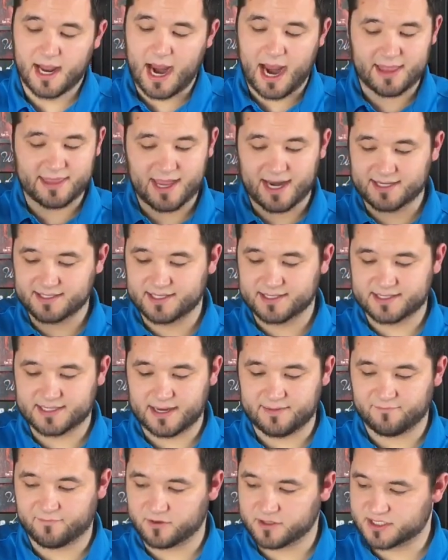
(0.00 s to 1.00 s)
And that is the
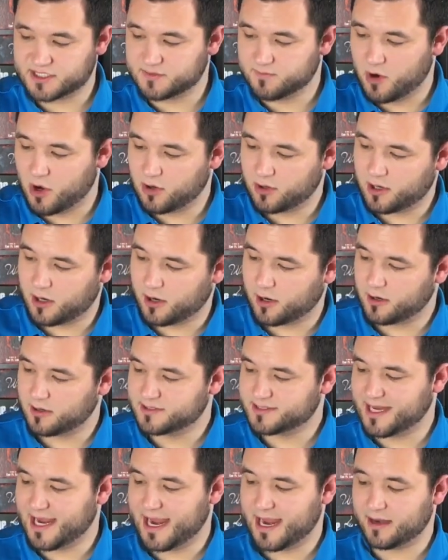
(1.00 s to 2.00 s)
same for the small
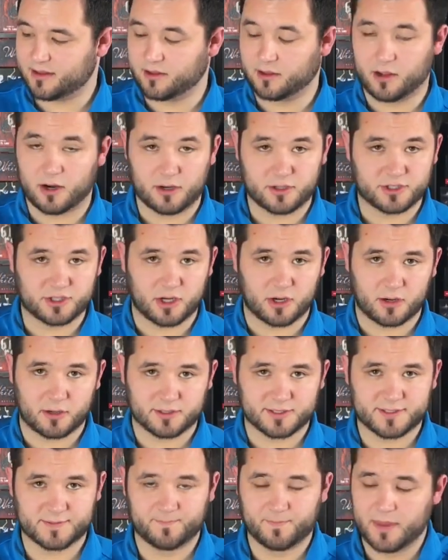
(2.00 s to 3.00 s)
cards and the large
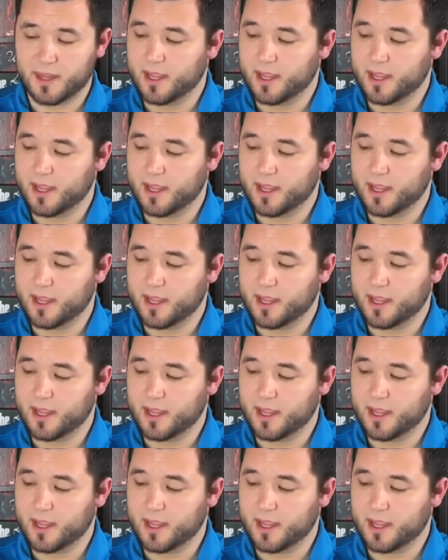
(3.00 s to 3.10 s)
cards.